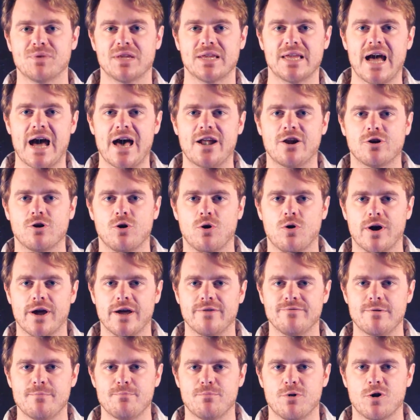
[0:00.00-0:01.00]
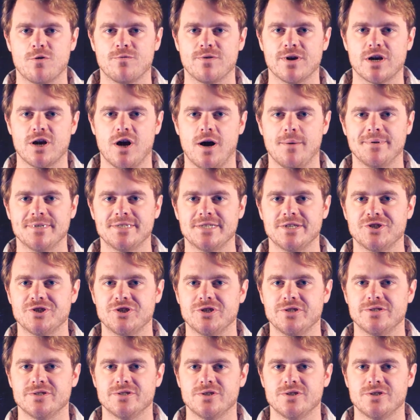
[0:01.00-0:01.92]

category of imperfect competition.